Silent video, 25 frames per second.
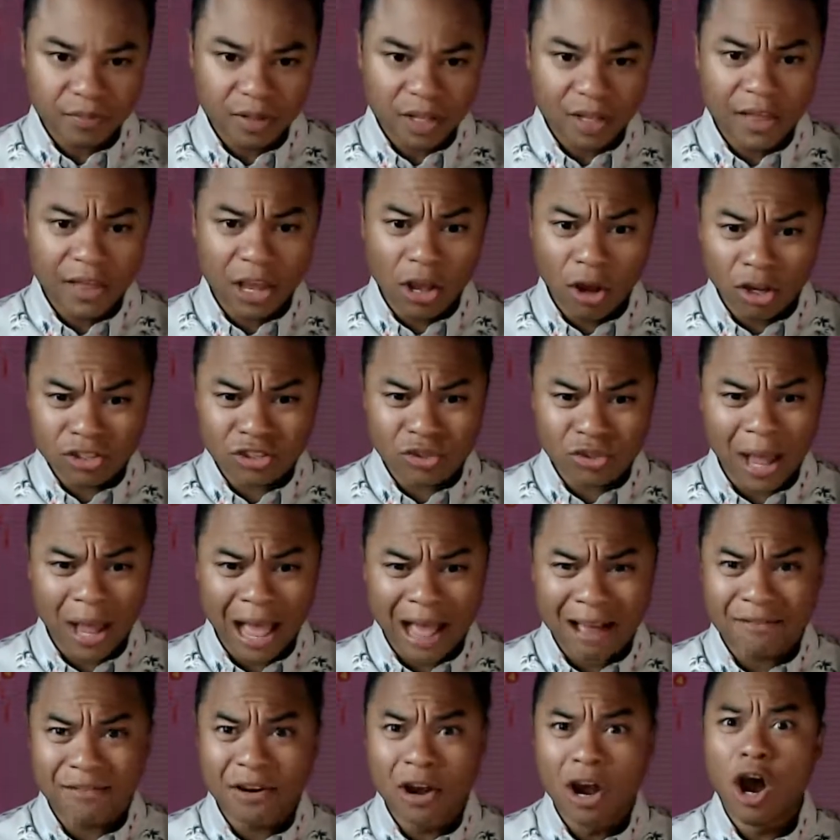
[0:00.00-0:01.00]
They also
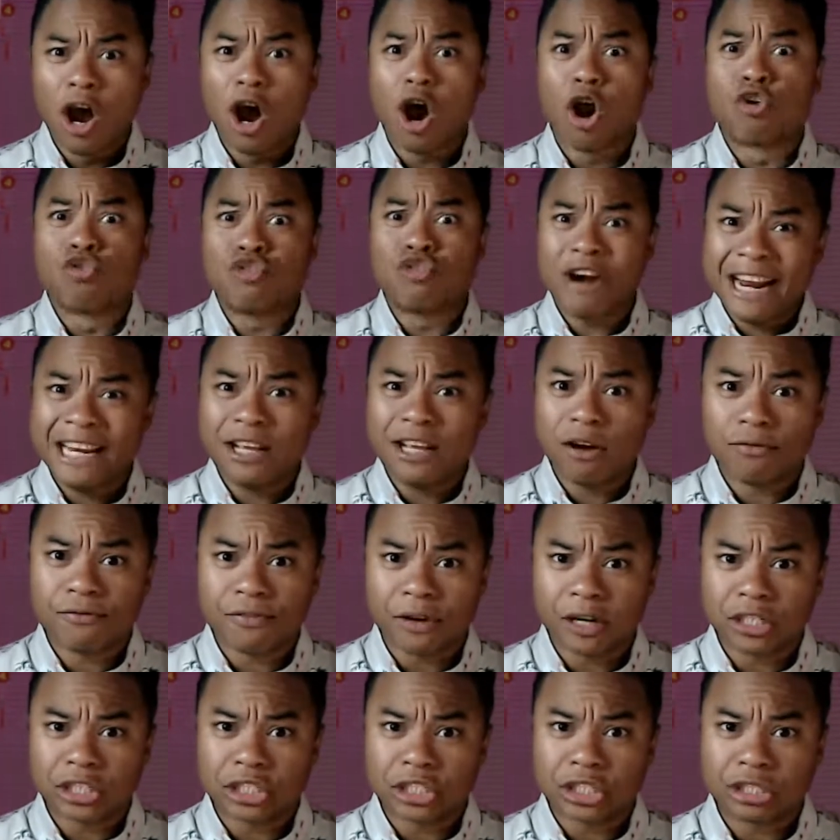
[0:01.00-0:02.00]
have a radio
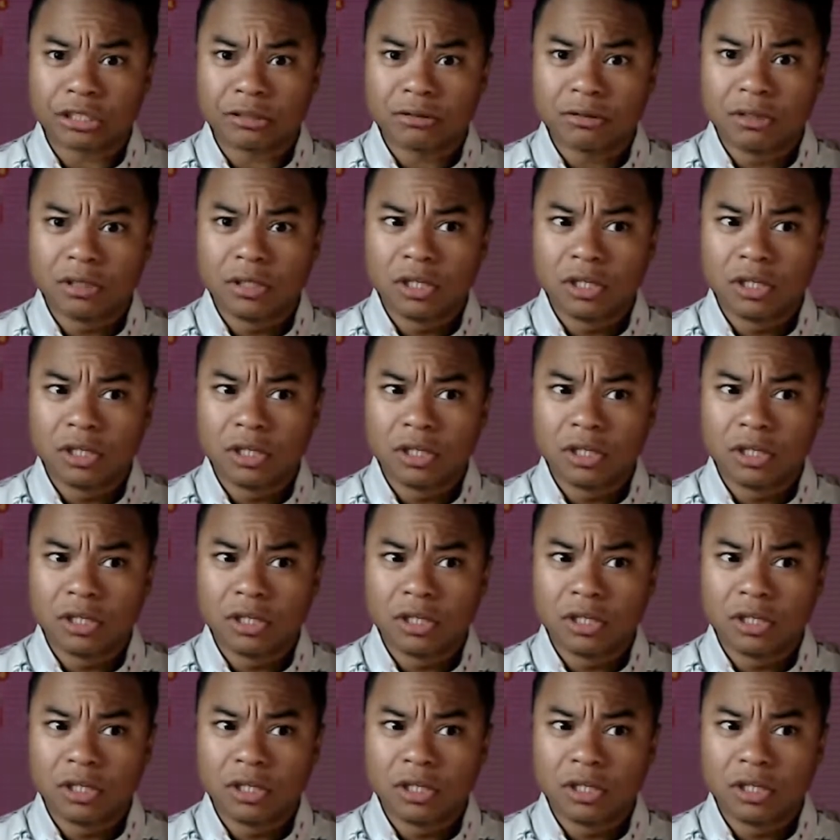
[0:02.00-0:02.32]
function,